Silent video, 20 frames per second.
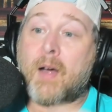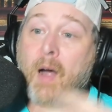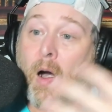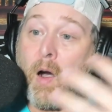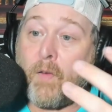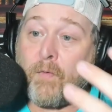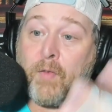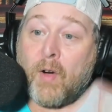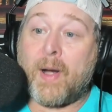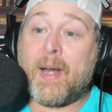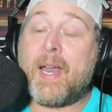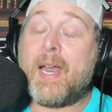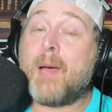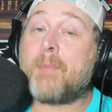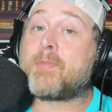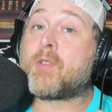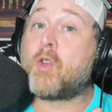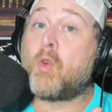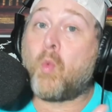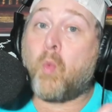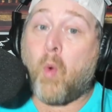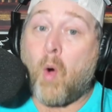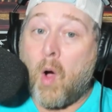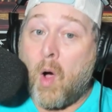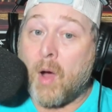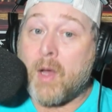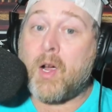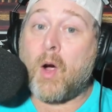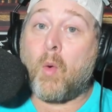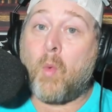or for him to
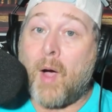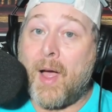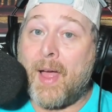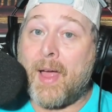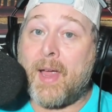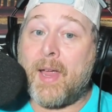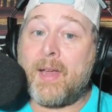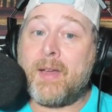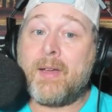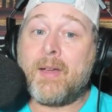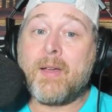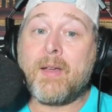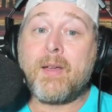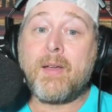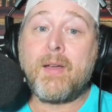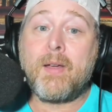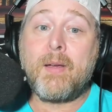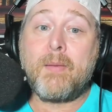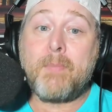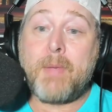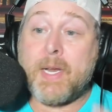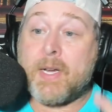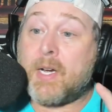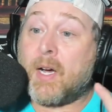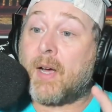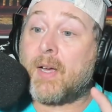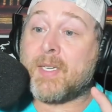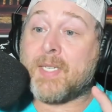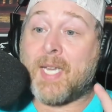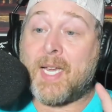walk away,
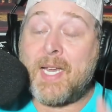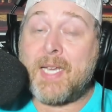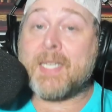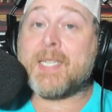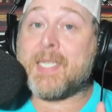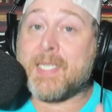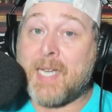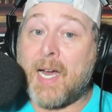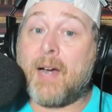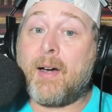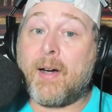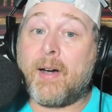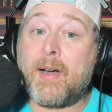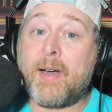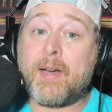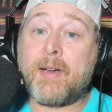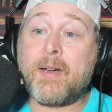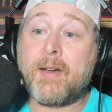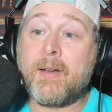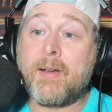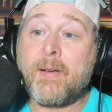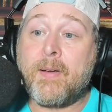because he's staring